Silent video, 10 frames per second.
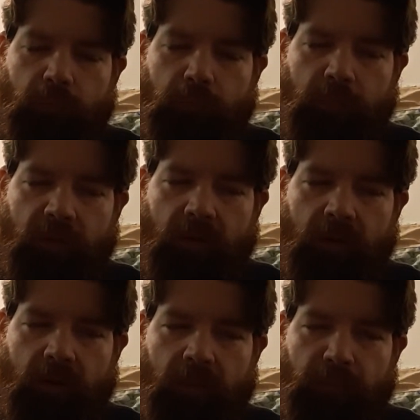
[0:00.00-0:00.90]

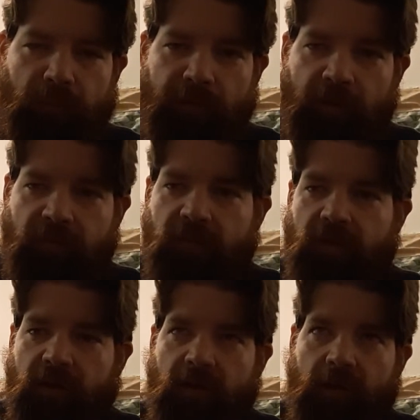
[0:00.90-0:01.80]
been progressing
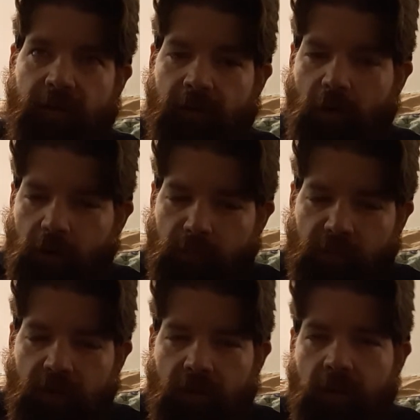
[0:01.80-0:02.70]
in the
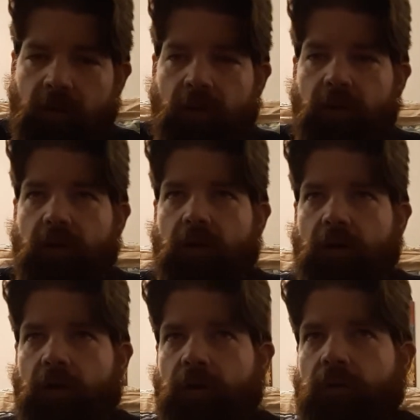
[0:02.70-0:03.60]
army,
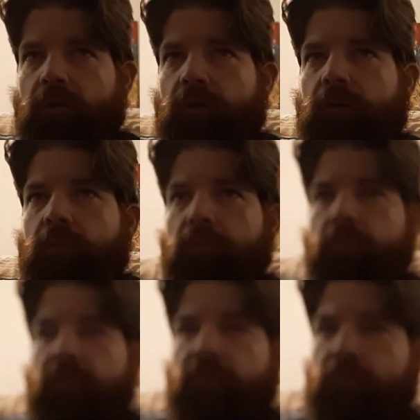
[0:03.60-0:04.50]

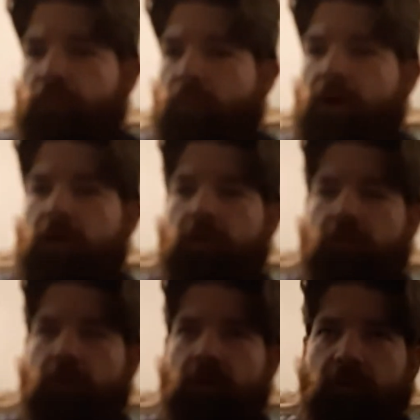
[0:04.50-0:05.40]
But if you want,
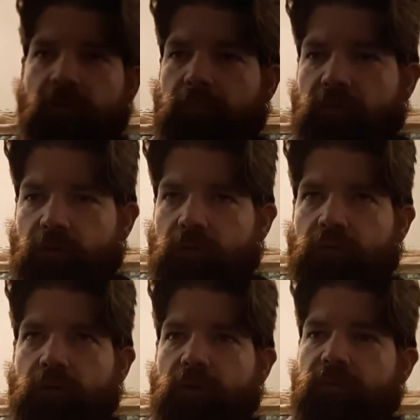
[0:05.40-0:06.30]
it's up to you,
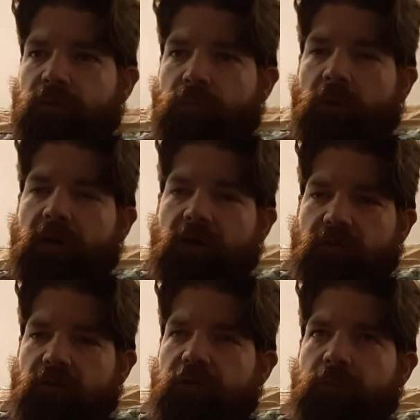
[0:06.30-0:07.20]
Judy. If you want to
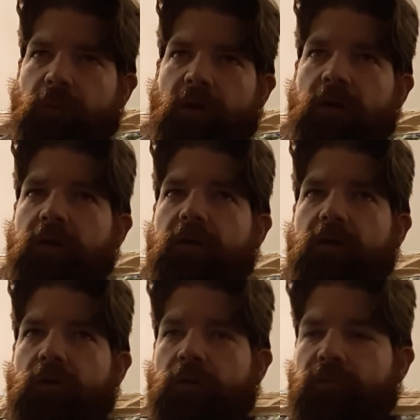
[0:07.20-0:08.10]
continue on,
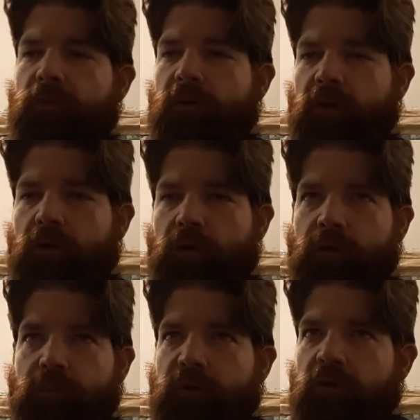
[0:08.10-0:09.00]
or if you want to go
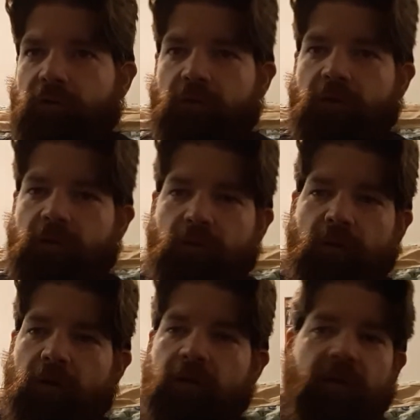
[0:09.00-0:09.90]
home, you can certainly do
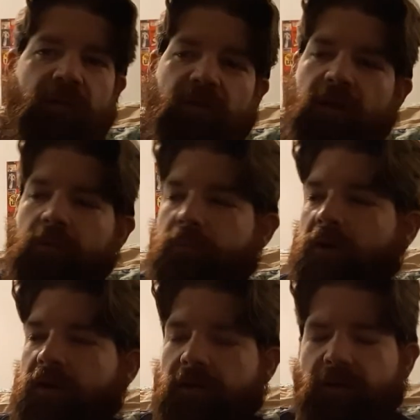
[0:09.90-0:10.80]
that. You're going to sign
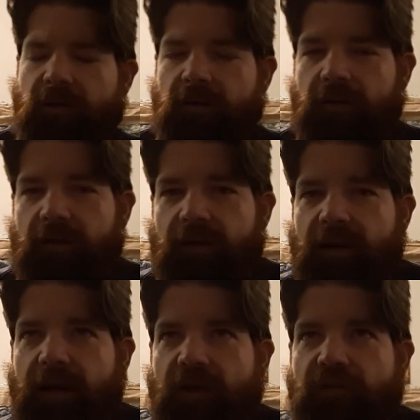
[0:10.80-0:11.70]
right here.
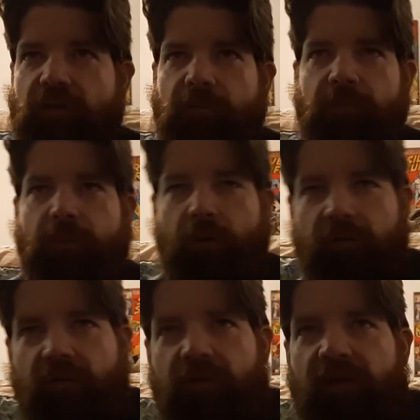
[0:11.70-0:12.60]
And she
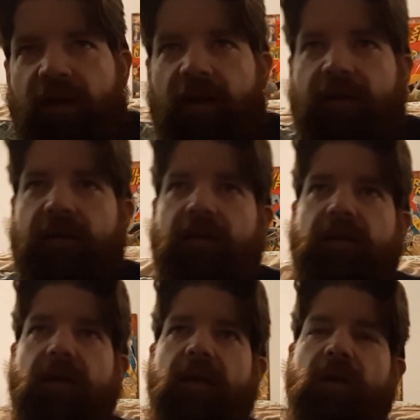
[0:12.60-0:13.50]
forces that
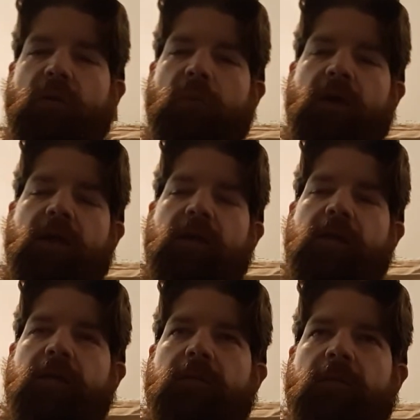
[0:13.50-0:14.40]
in a
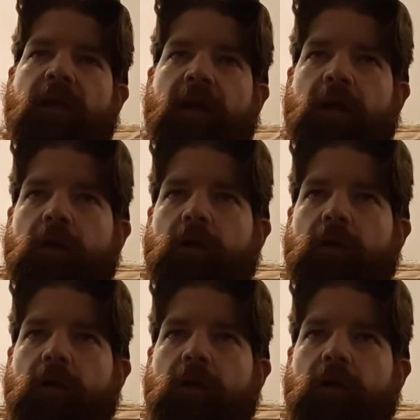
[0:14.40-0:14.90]
way that,